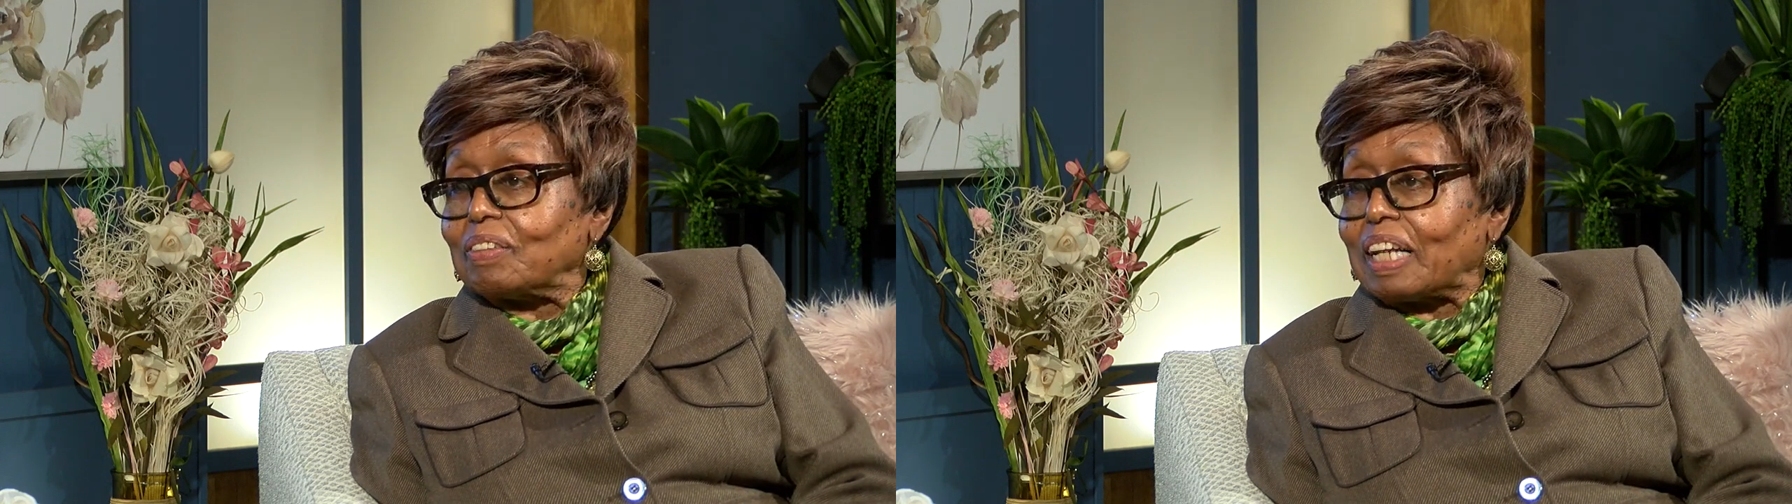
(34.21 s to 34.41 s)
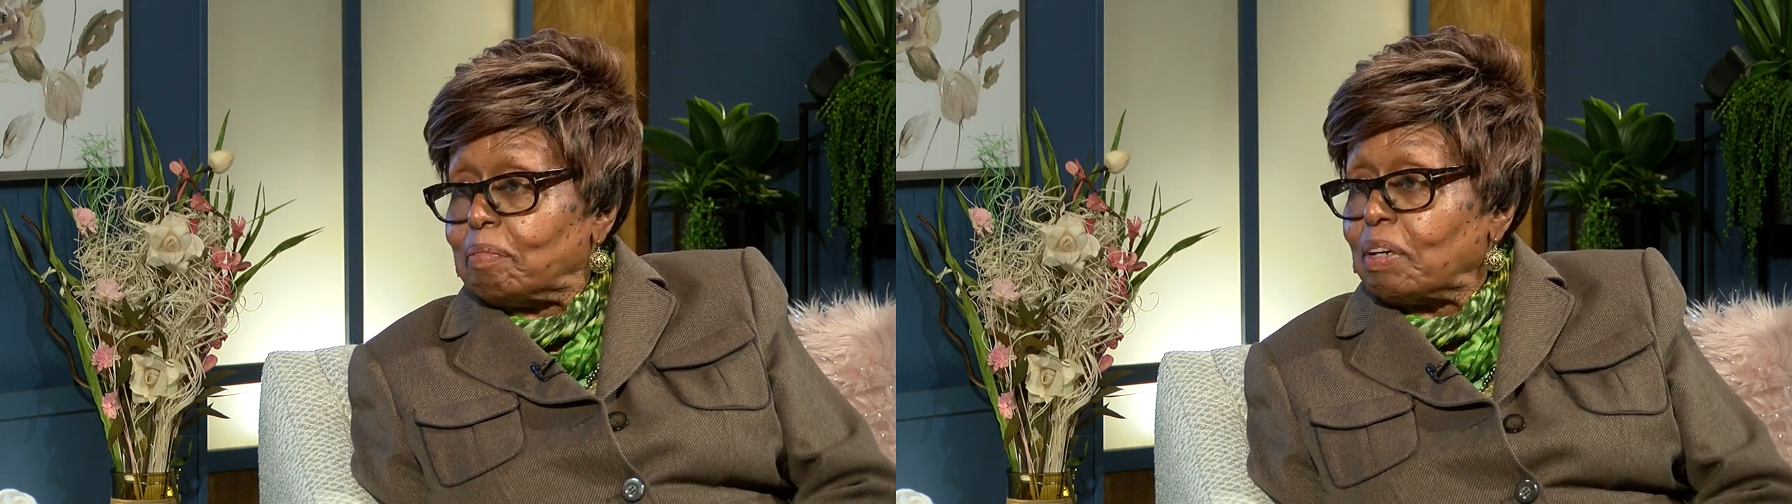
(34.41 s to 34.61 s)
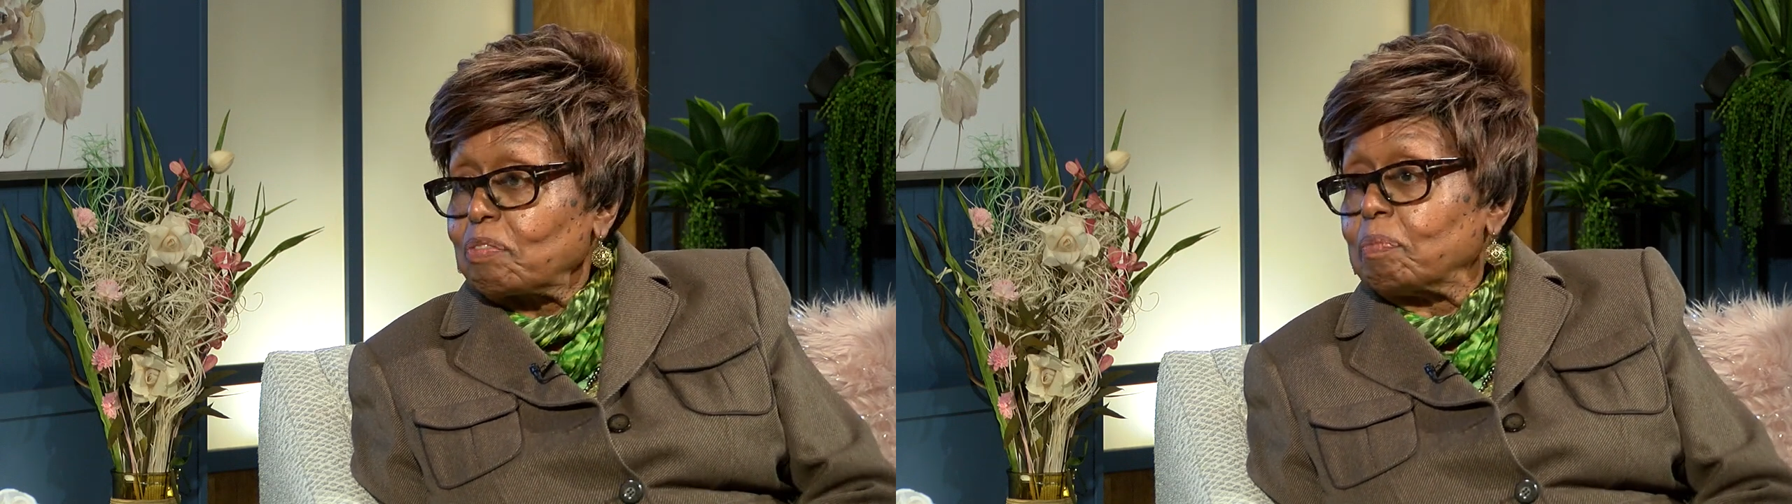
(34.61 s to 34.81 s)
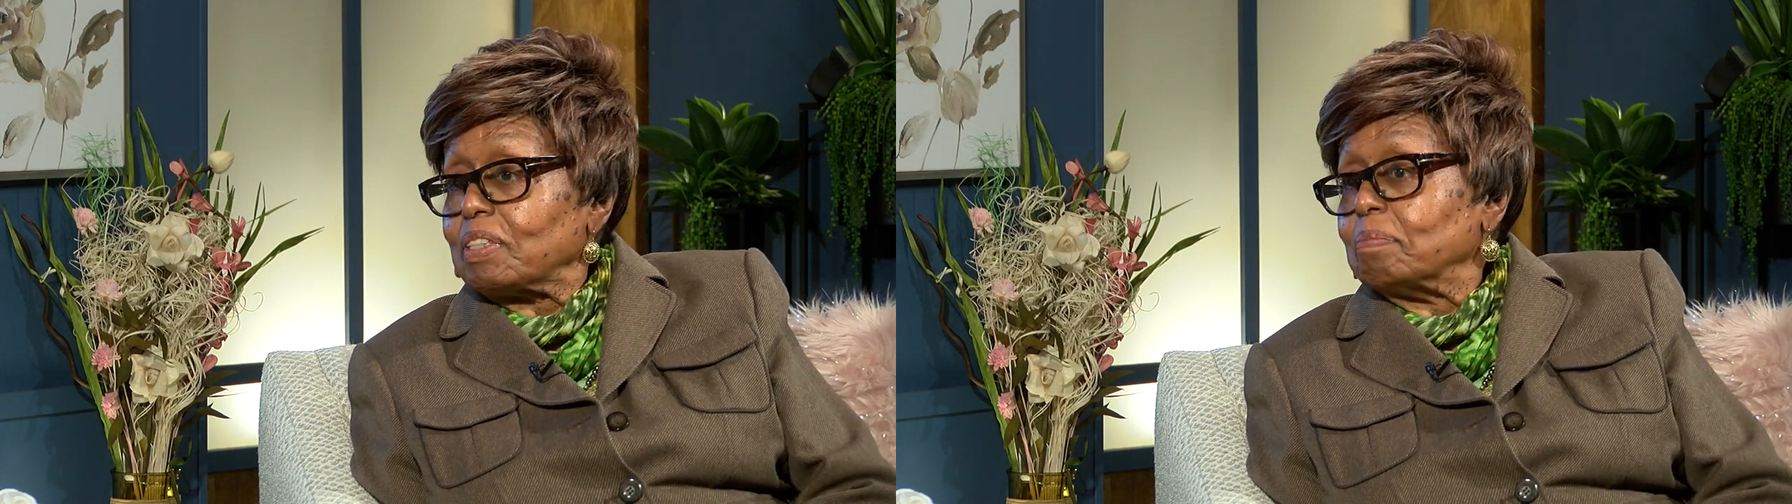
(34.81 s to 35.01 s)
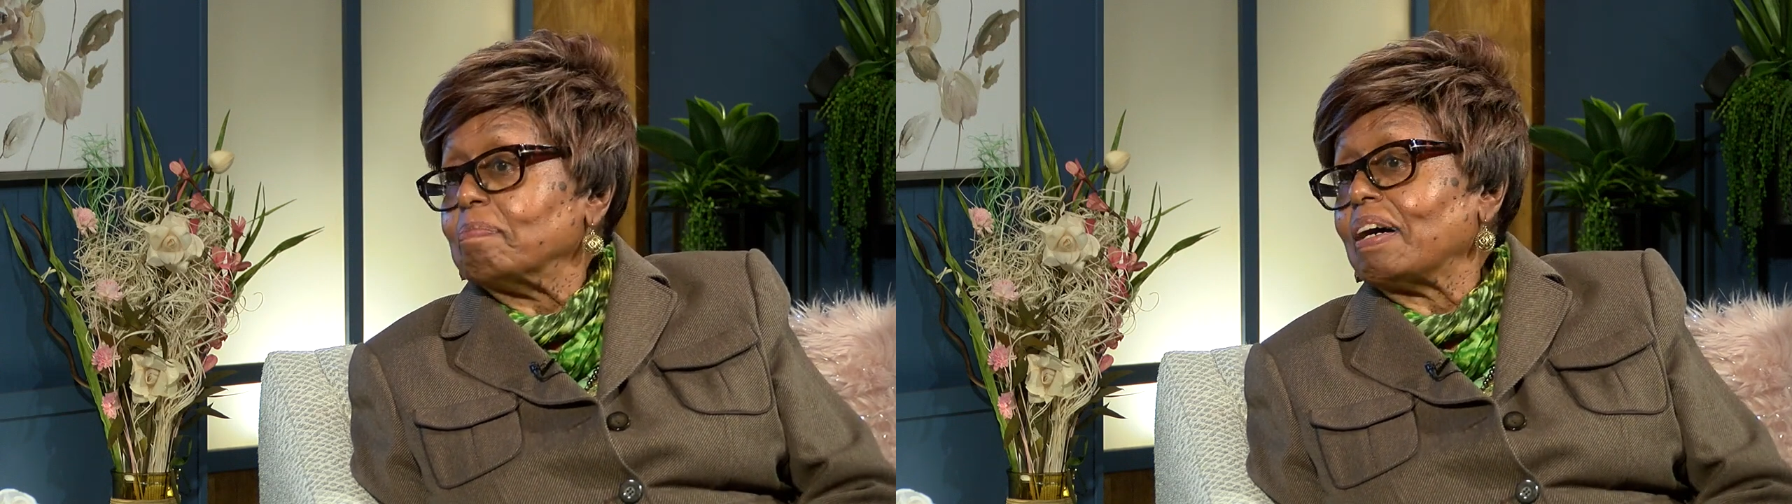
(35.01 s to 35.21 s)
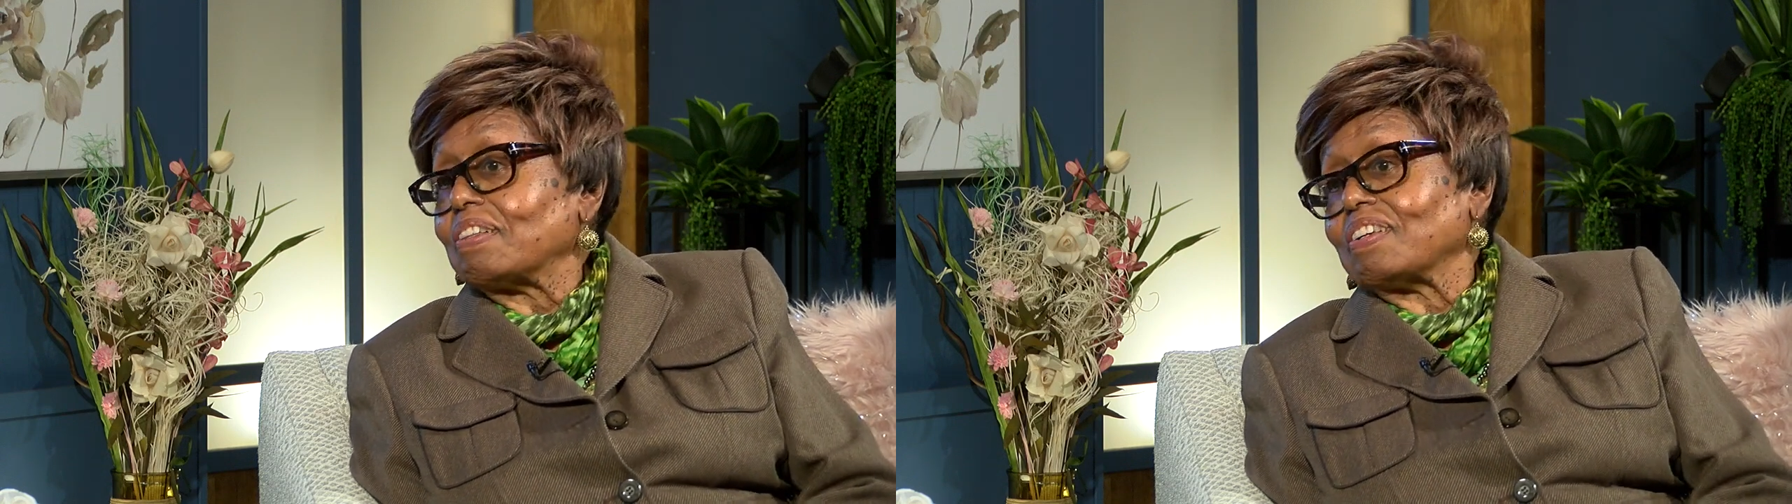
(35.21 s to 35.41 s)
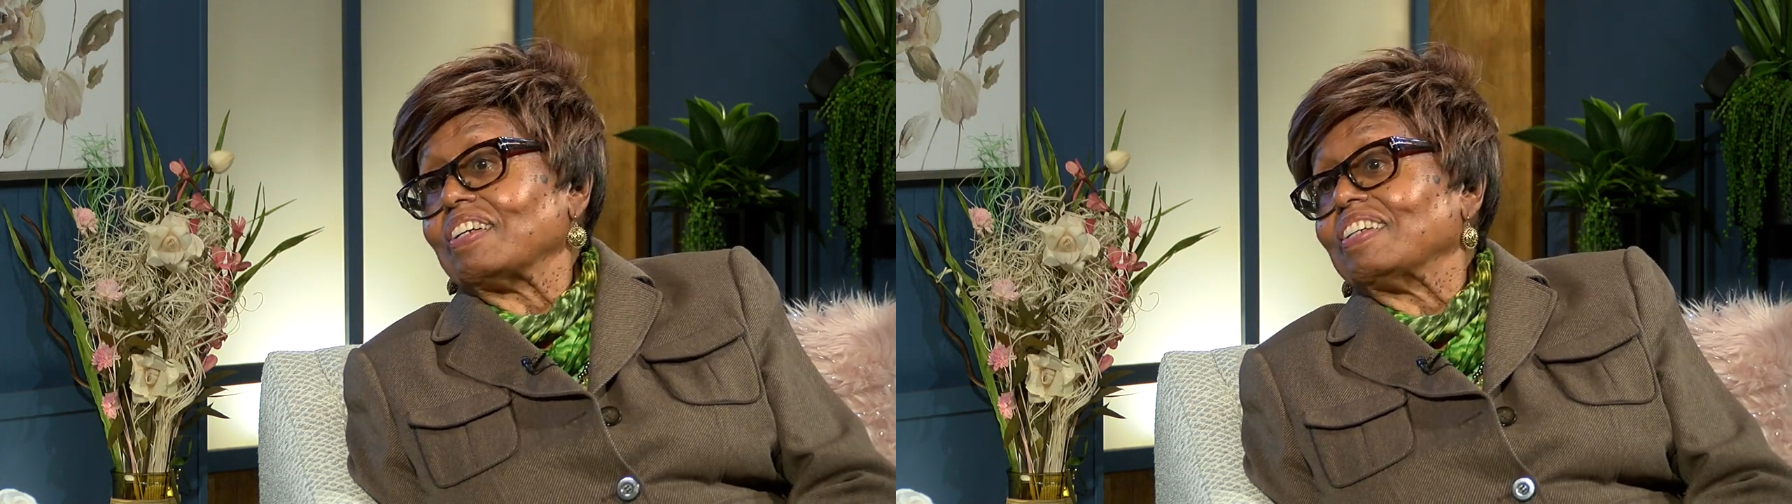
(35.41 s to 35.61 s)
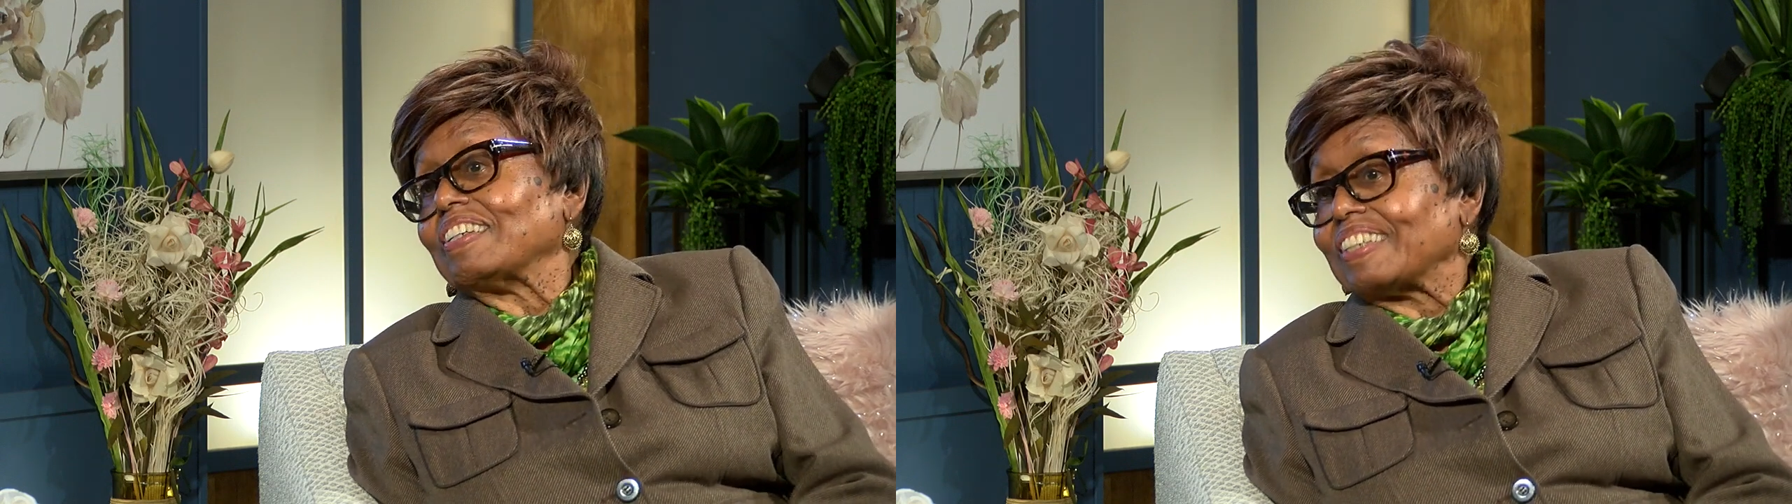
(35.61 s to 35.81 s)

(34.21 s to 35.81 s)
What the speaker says: well, I must be the mother,